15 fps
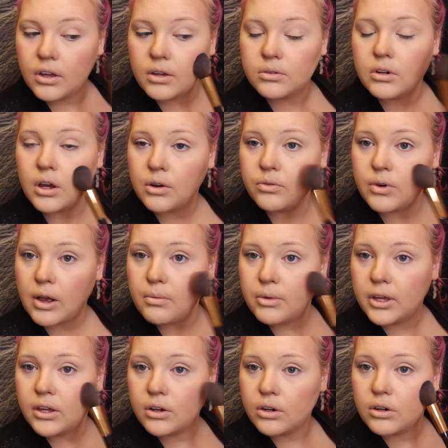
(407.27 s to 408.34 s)
I'm not
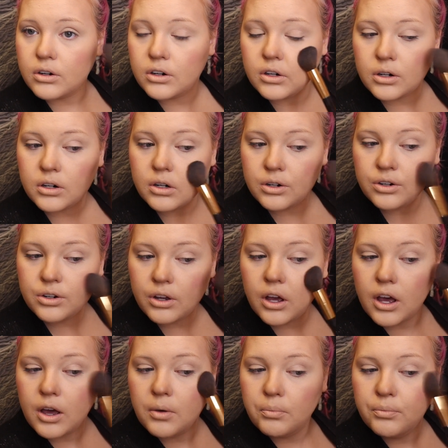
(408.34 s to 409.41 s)
rubbing or
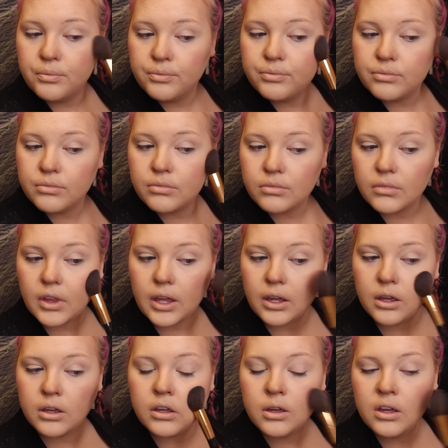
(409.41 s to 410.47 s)
like
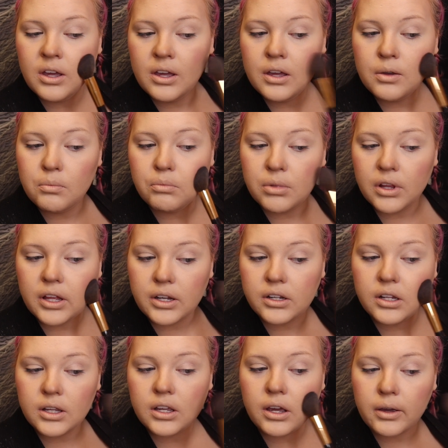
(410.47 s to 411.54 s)

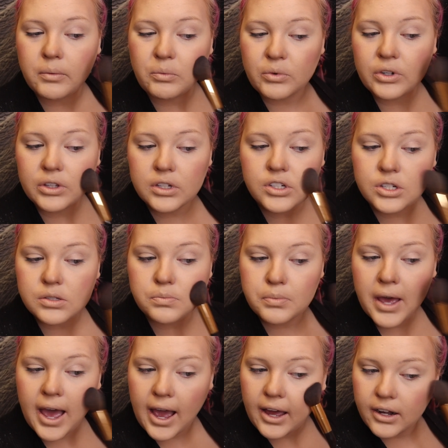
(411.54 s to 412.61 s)
blending, I'm really just
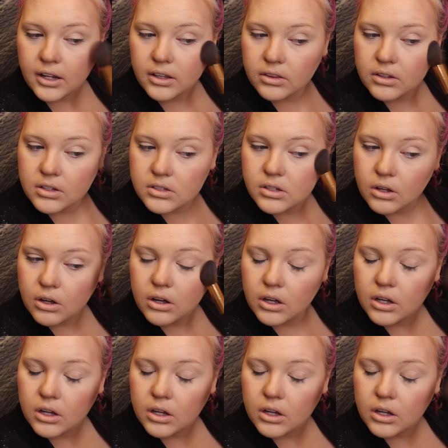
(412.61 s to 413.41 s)
patting this on.